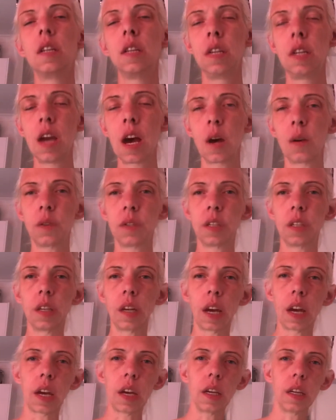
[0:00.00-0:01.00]
Now
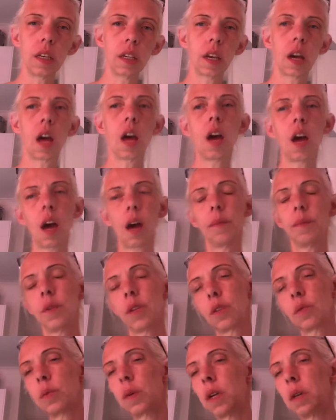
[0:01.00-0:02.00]
today, I'm
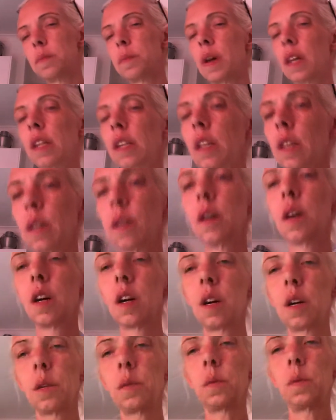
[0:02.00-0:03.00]
just wearing my little
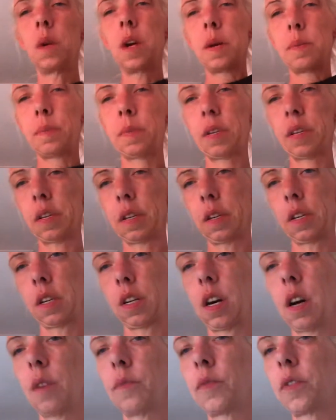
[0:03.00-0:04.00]
ripped,
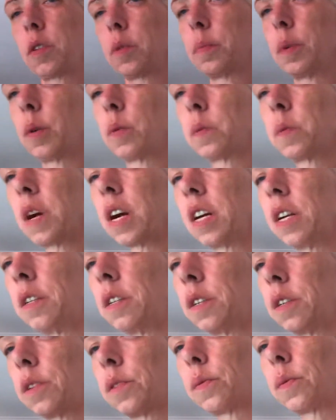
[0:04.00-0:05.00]
comfortable
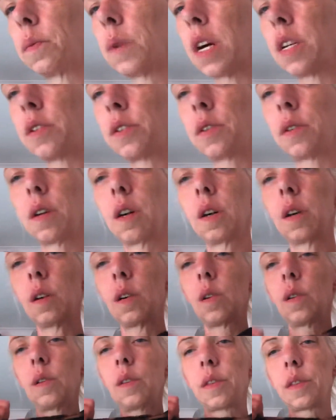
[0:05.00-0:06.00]
Raiders
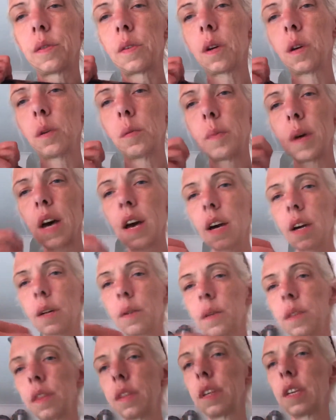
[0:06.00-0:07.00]
retro throwback
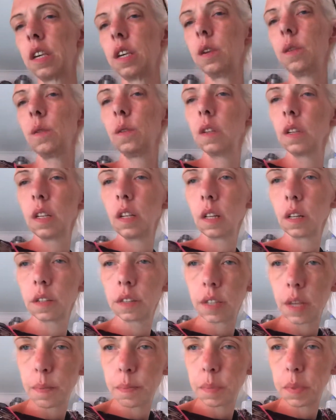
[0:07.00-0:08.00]
with the cute little
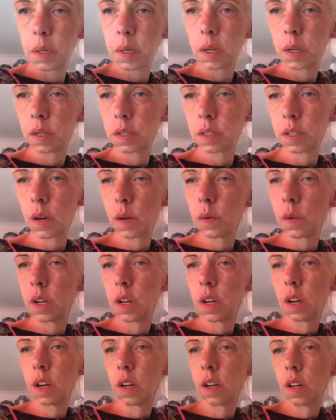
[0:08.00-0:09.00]
zippers
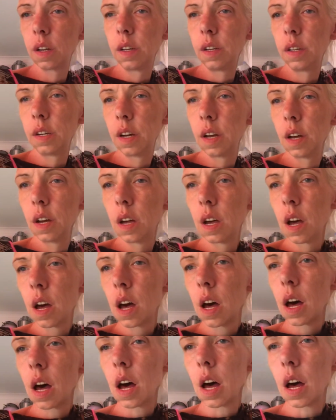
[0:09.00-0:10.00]
going on.
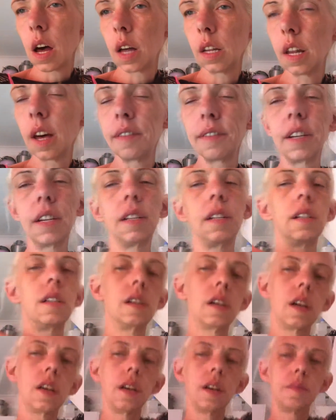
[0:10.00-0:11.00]
I love it.
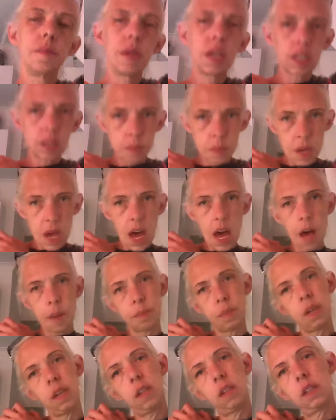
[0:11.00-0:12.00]
It makes me
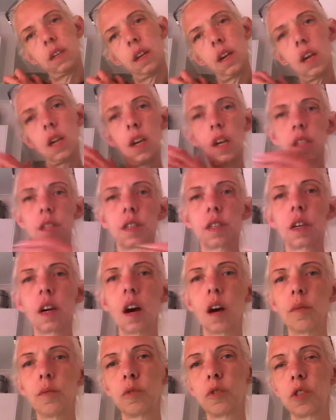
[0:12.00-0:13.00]
happy. It's
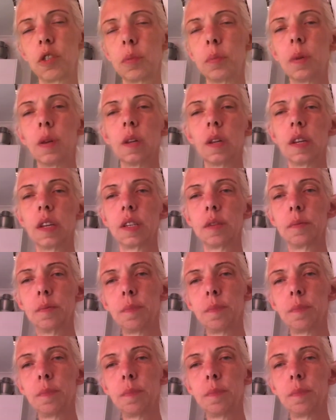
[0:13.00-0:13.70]
comfortable, it's